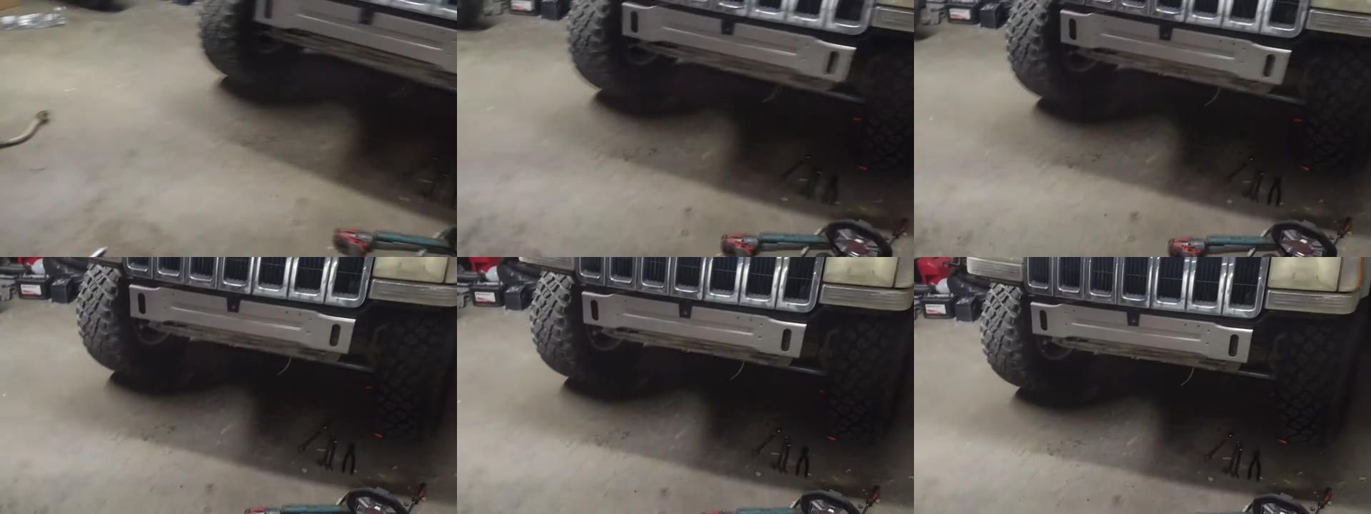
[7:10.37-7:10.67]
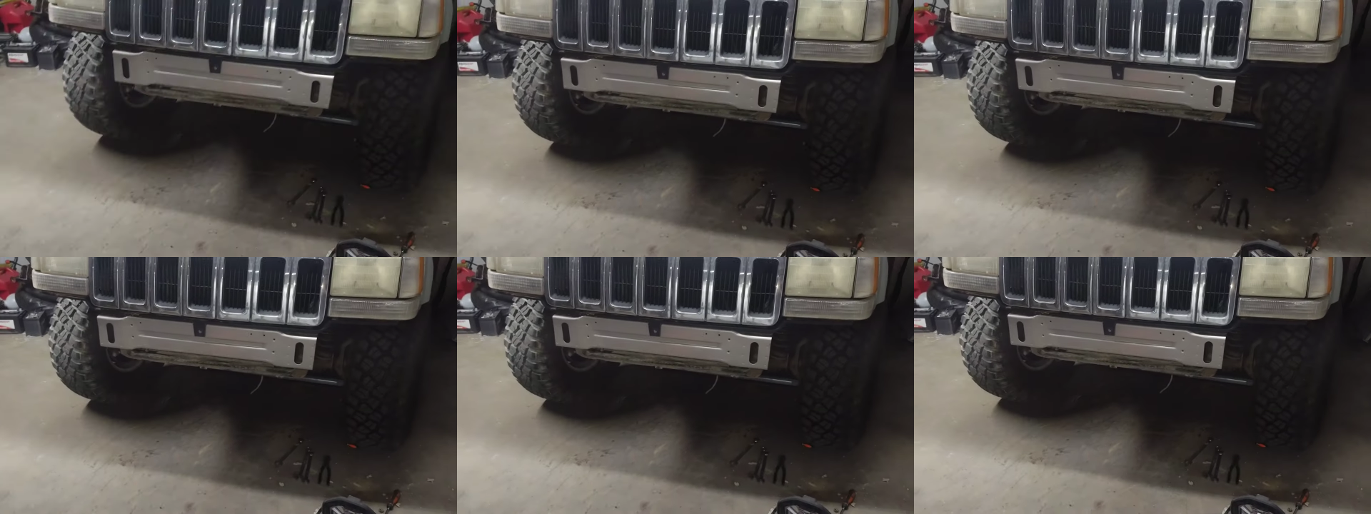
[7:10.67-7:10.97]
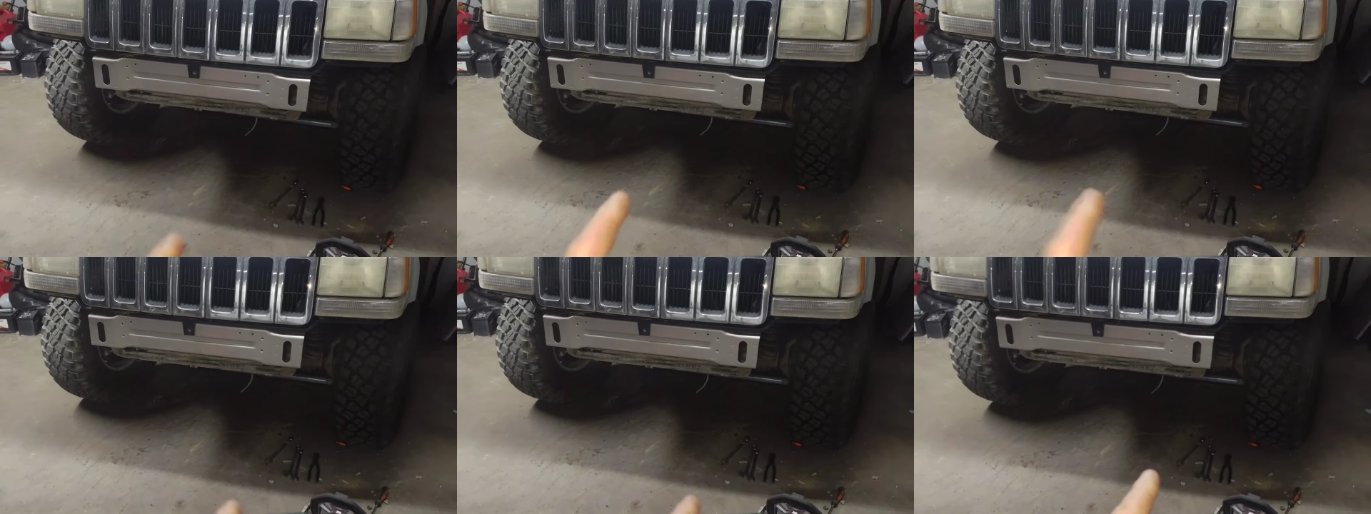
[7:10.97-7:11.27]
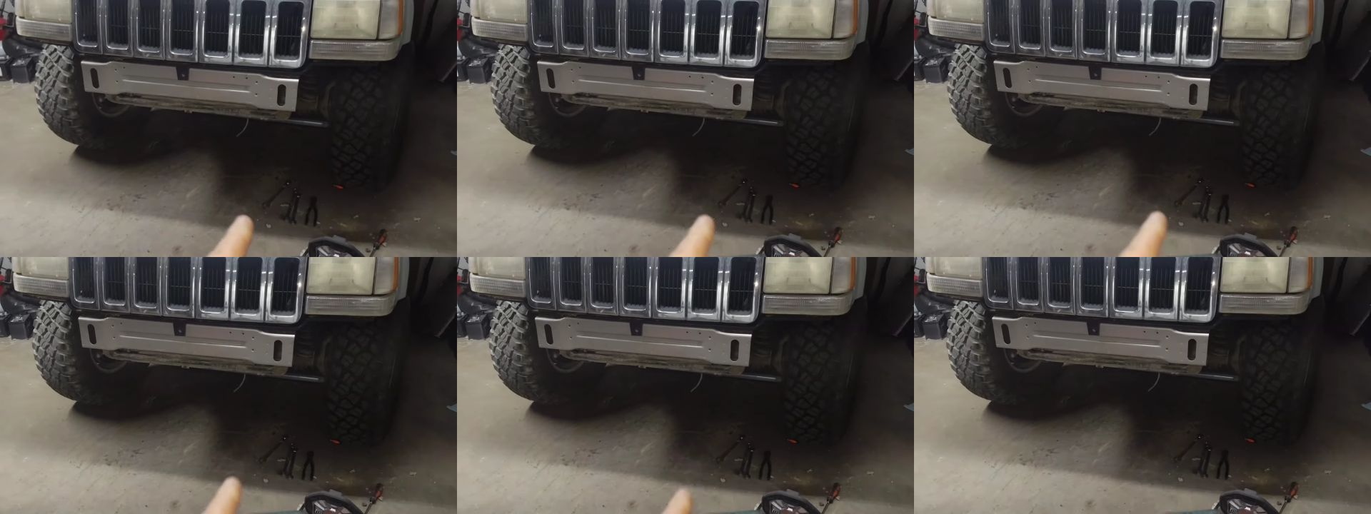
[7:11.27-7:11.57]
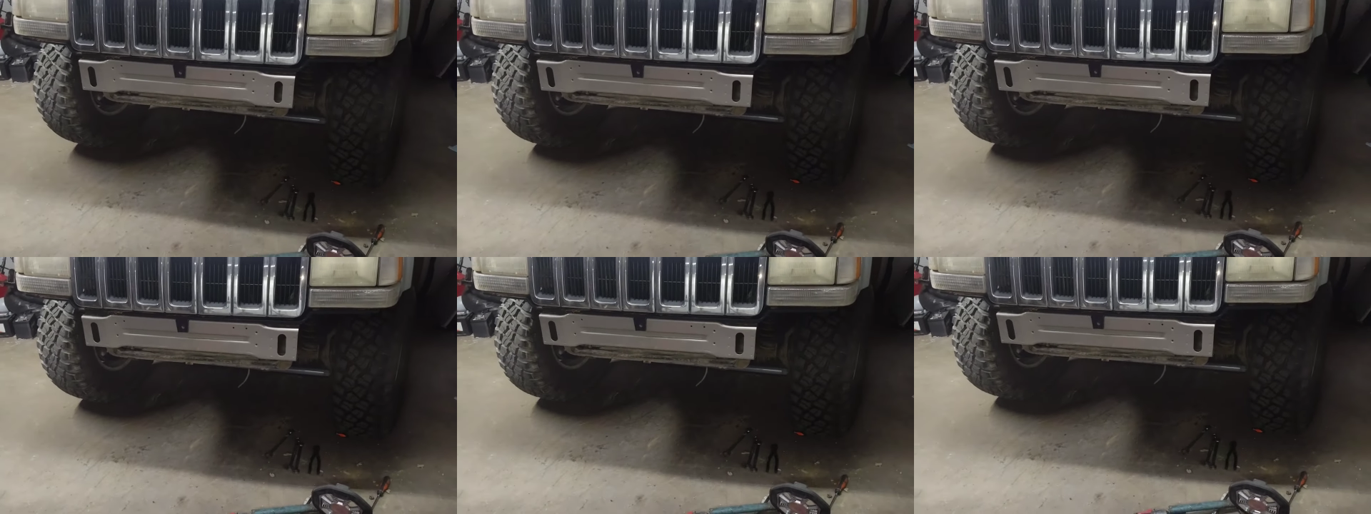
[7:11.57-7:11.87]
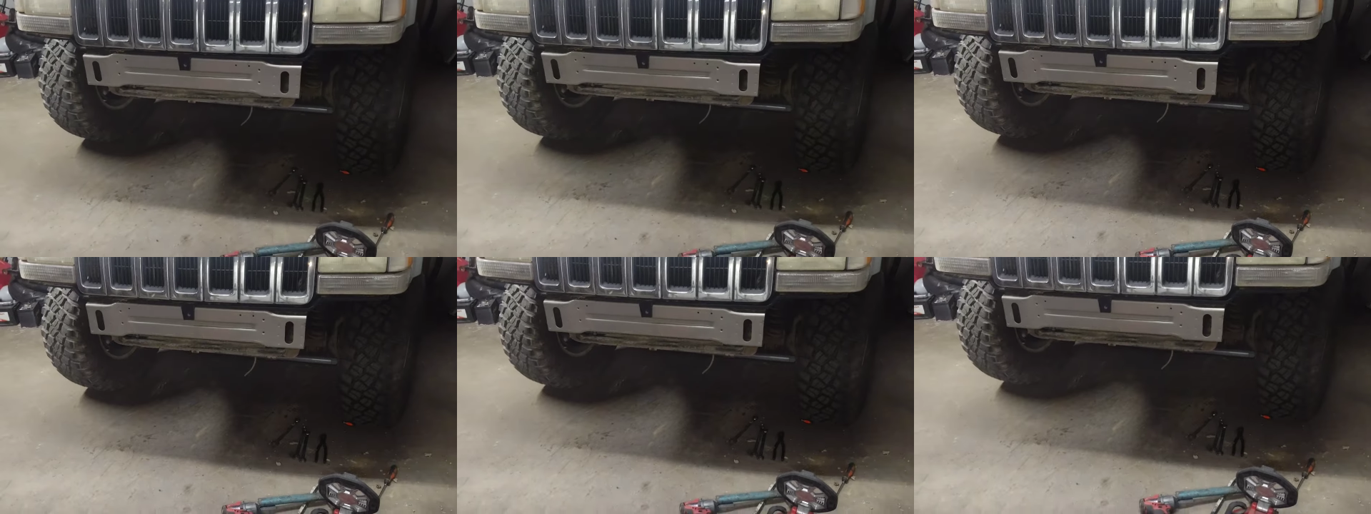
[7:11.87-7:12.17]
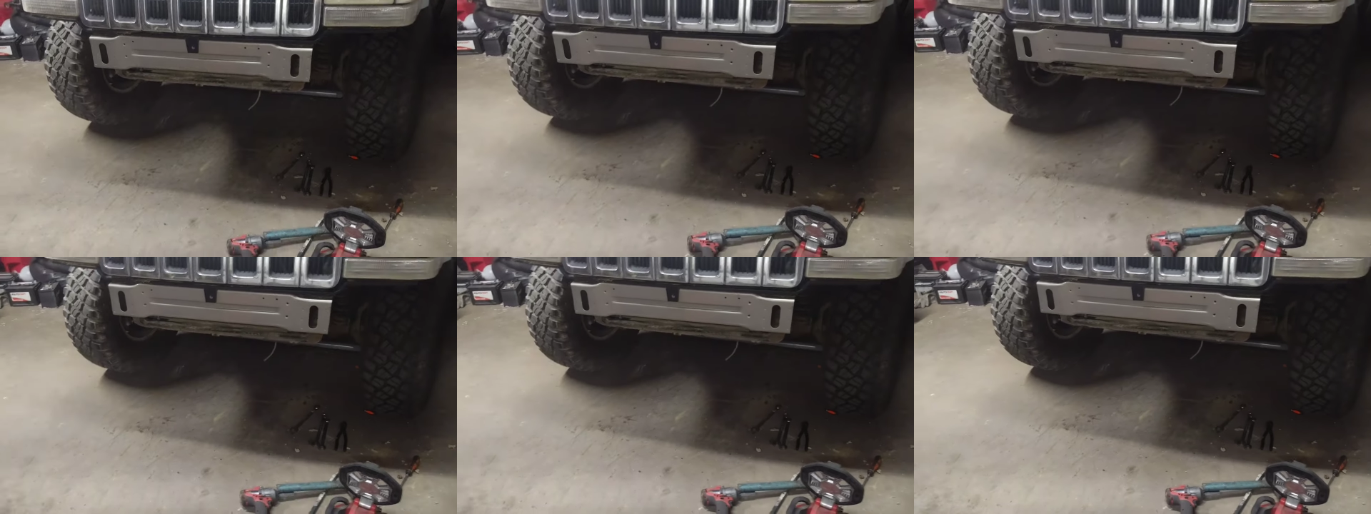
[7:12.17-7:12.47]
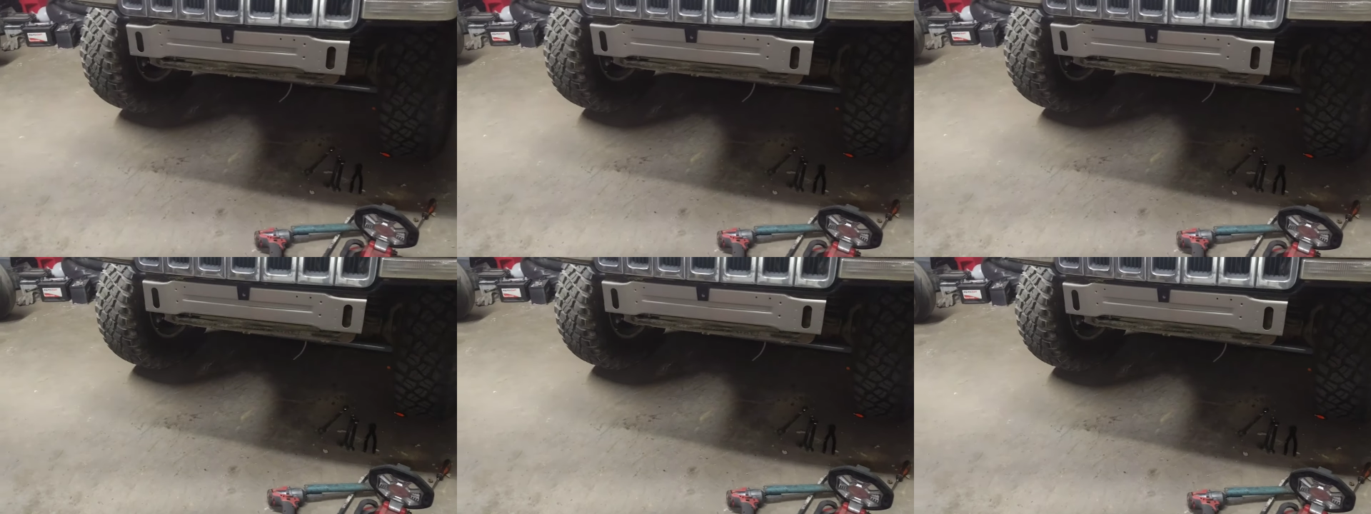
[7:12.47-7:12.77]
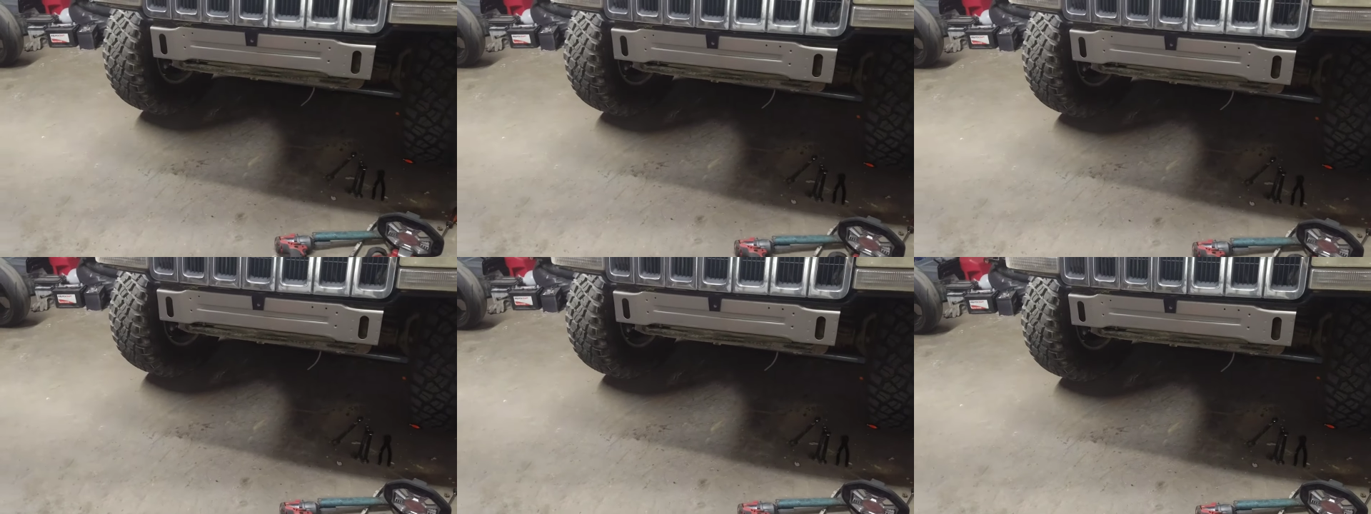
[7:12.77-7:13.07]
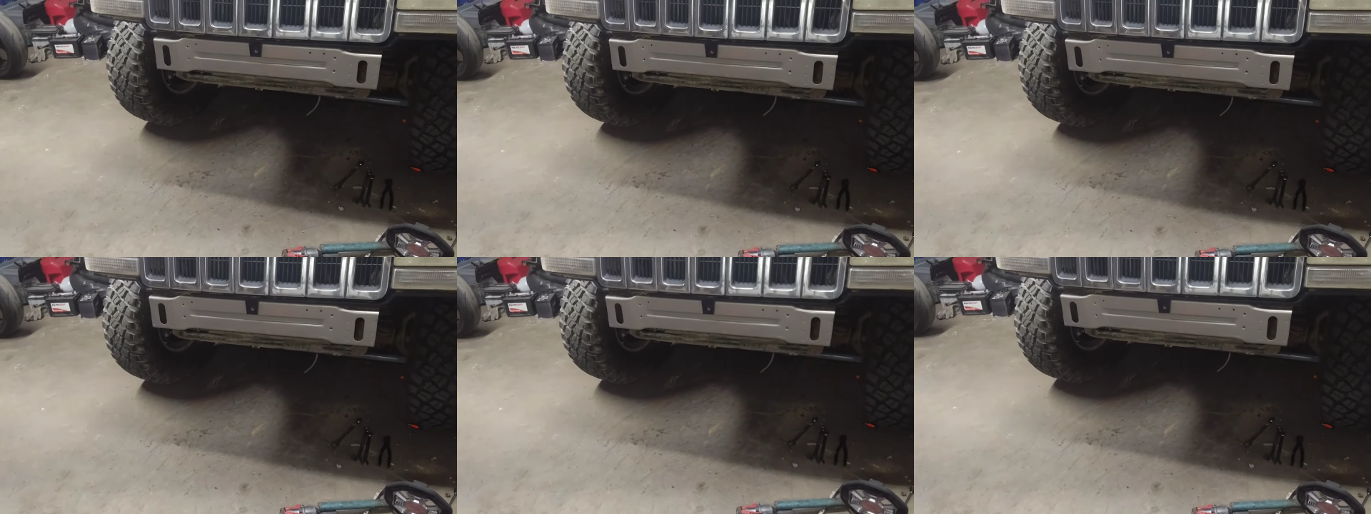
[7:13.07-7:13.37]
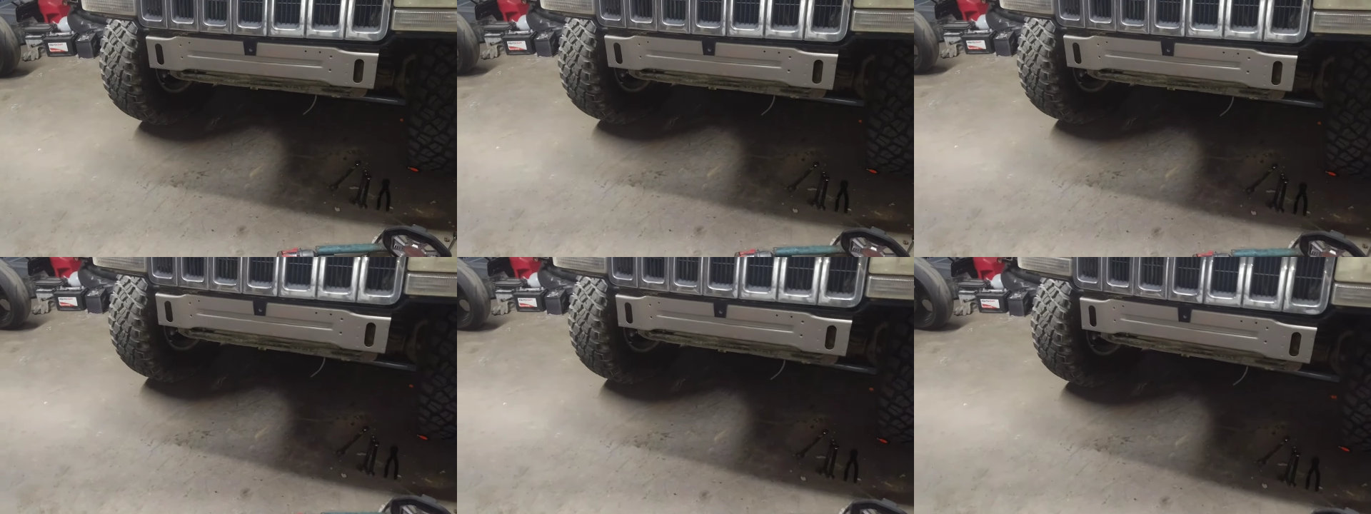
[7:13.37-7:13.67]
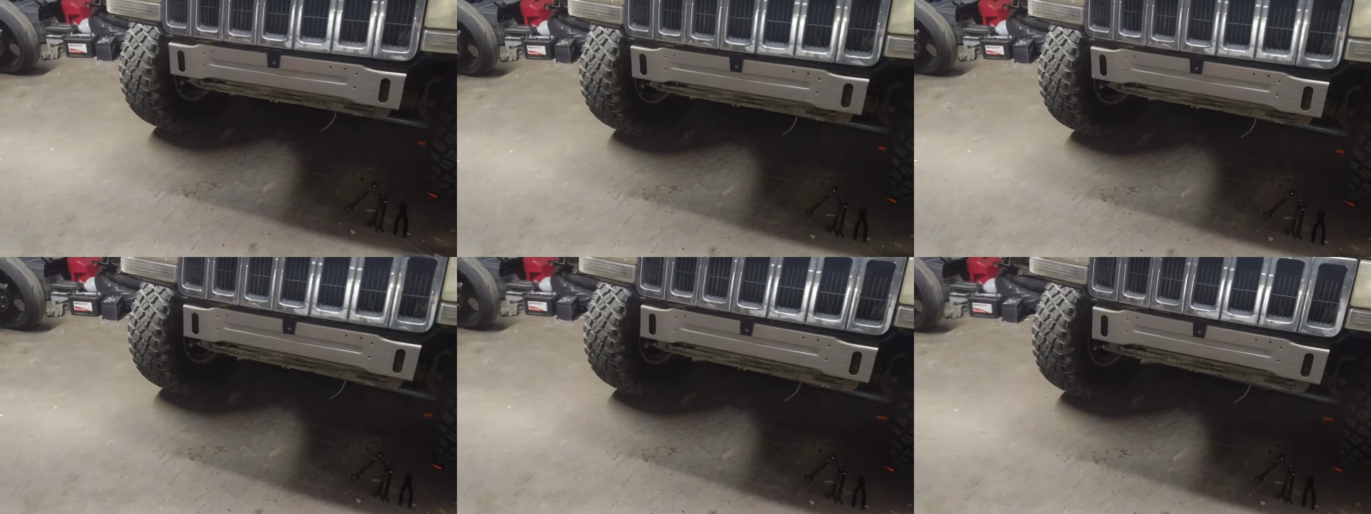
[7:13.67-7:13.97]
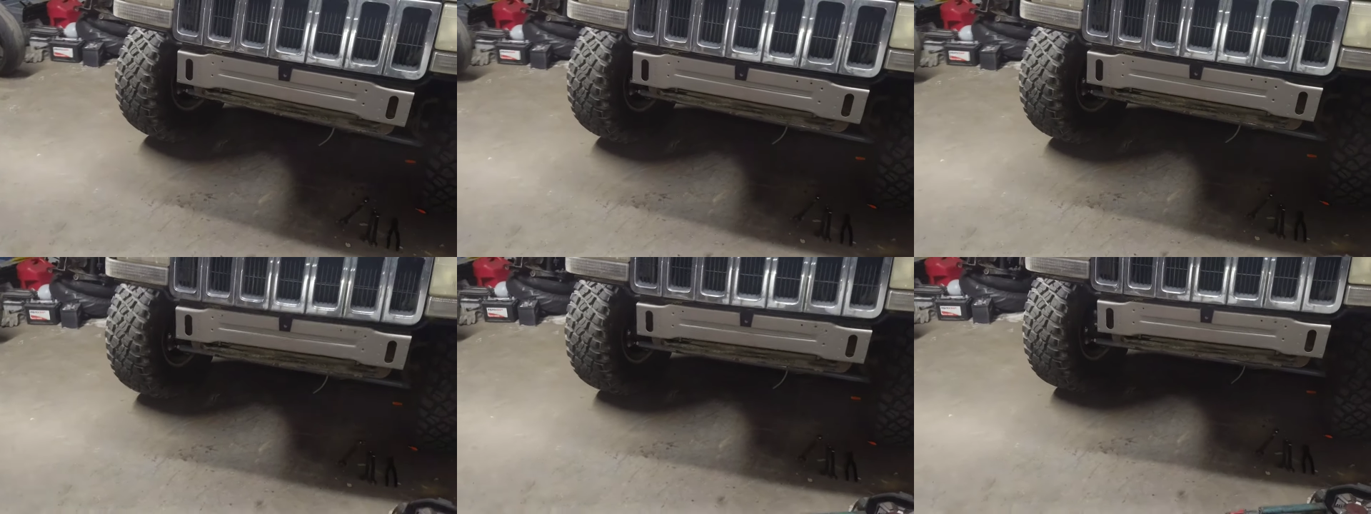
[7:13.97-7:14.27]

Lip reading: No face is visible, so there are no lips to read.